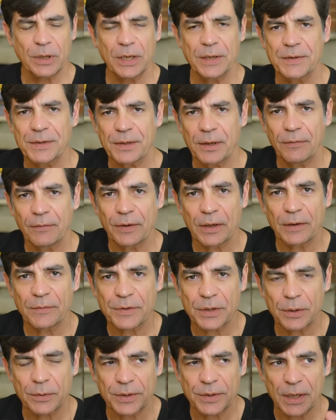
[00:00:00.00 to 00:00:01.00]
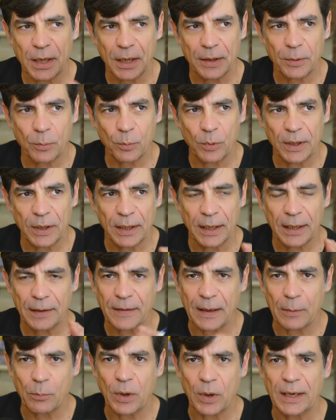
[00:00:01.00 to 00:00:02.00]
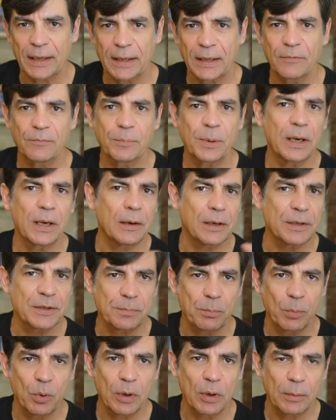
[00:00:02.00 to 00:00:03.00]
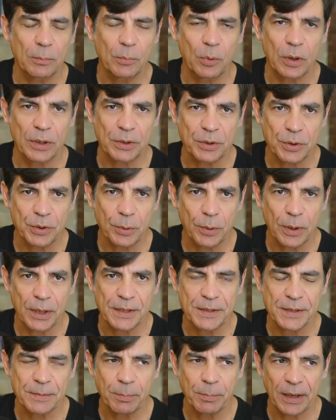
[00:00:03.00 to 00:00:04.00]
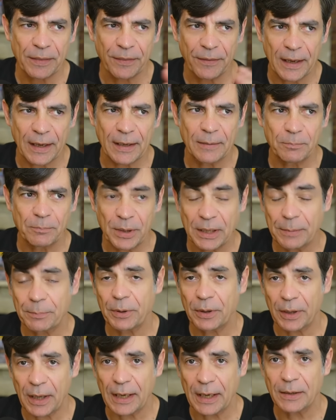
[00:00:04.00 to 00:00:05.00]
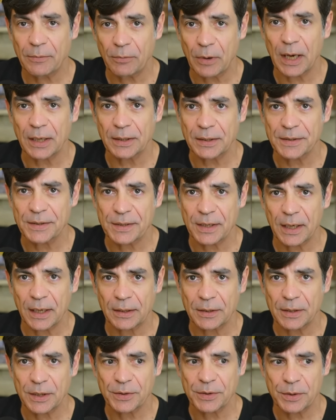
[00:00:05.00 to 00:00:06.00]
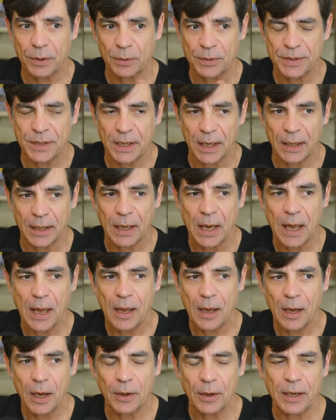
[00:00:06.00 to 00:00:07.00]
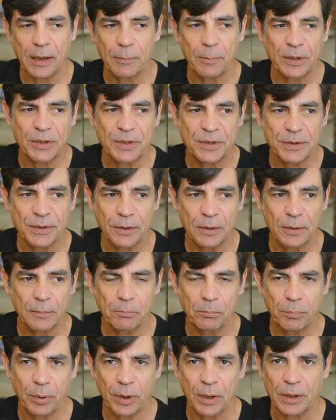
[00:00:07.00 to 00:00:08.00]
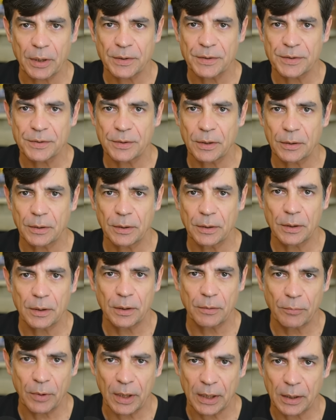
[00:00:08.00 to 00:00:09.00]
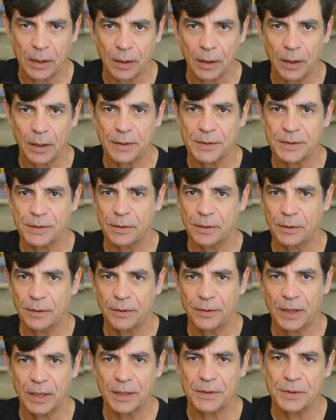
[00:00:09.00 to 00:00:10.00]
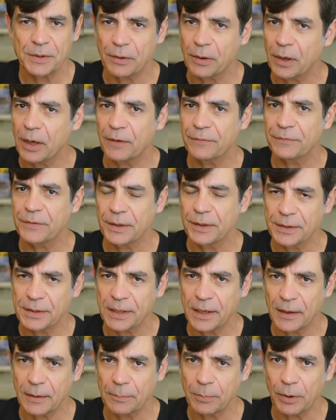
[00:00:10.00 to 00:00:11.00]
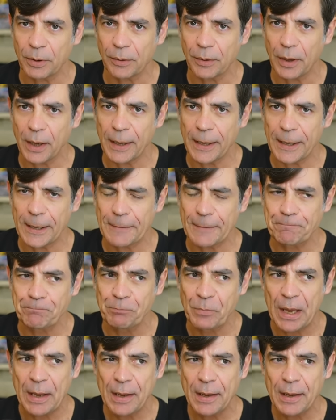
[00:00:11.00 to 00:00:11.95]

conservatives who say, on the one hand, they want to give parents more and more choice, but then people like Ron DeSantis who say, okay, but certain books, certain curricula, certain things are off the table. Um,